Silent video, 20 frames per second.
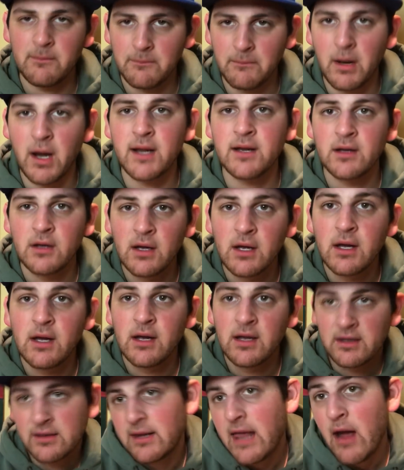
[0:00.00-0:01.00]
But
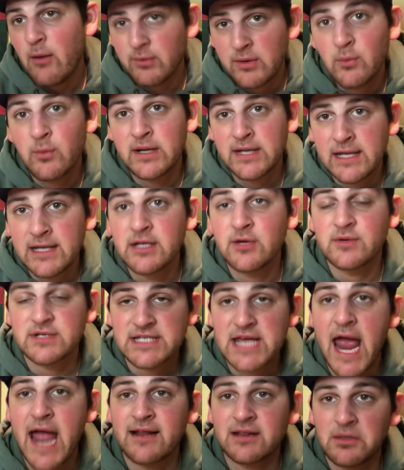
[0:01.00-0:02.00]
yeah, we need to
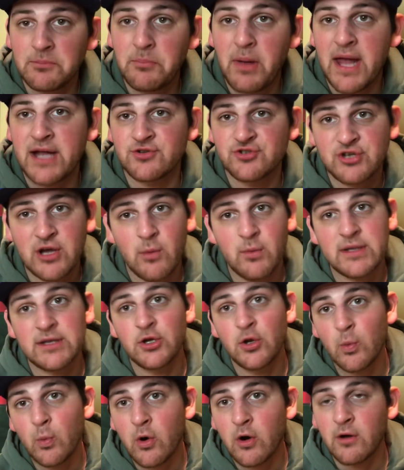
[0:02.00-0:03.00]
attack the bench. And with
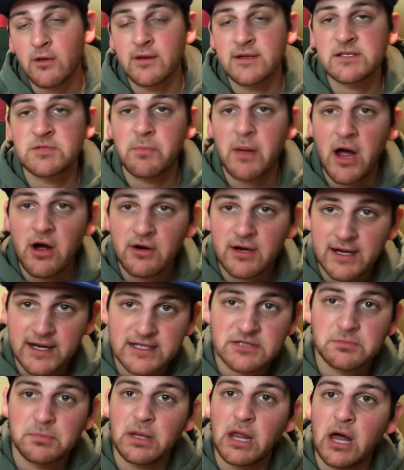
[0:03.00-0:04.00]
New Orleans
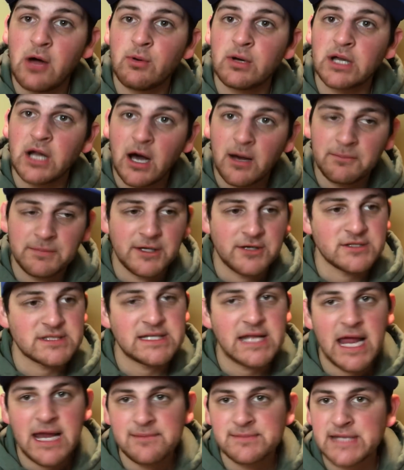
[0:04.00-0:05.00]
Pelicans blowing up,
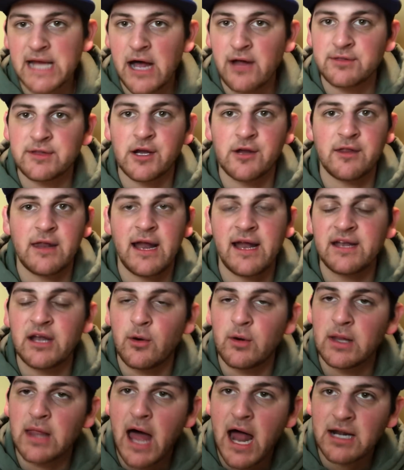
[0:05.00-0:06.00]
there's names out there that I
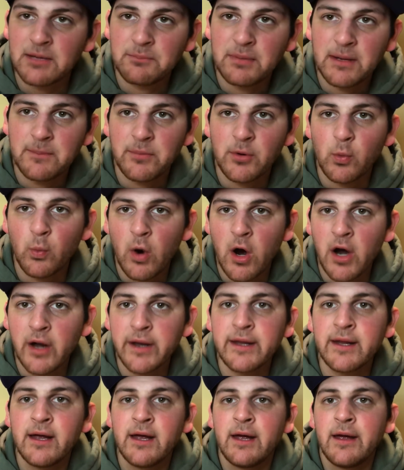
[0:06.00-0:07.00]
know a lot of people
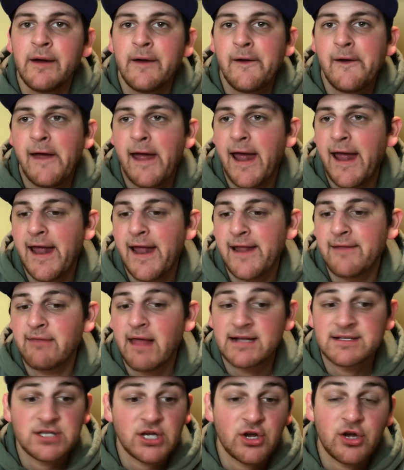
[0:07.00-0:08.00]
want. And
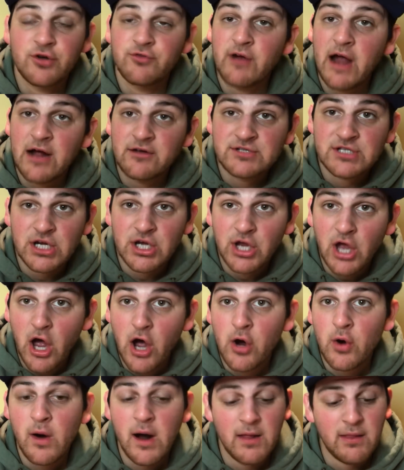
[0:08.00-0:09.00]
that's a good route to
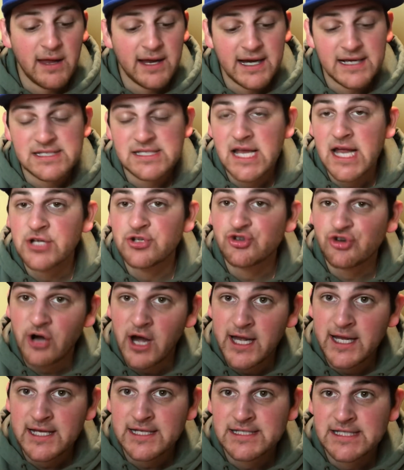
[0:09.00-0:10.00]
go. Like I said,
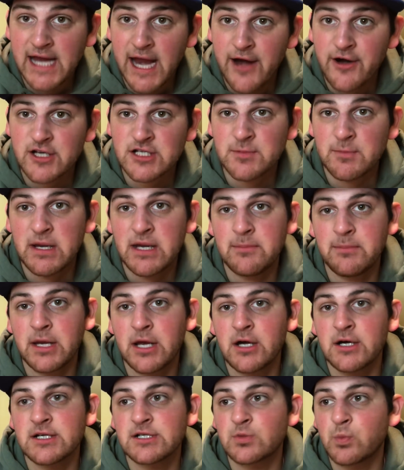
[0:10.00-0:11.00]
trading scares me
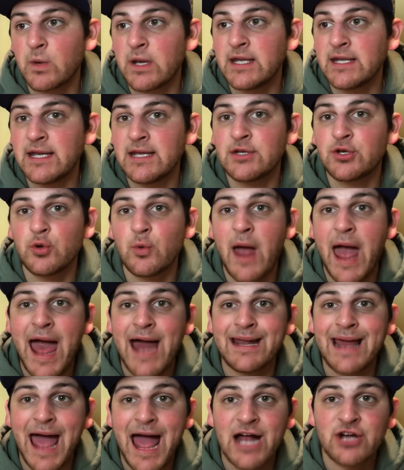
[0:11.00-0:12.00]
because we need to
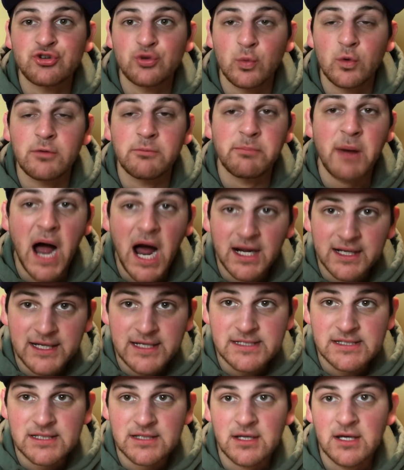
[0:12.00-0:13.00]
add actual
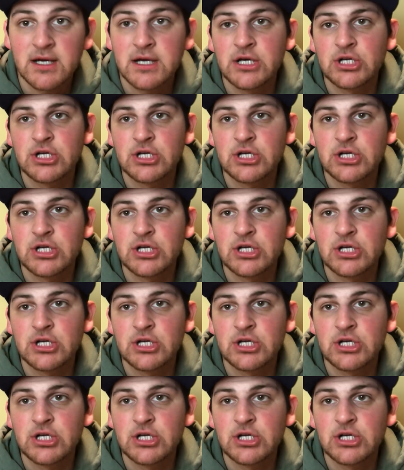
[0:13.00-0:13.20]
bodies.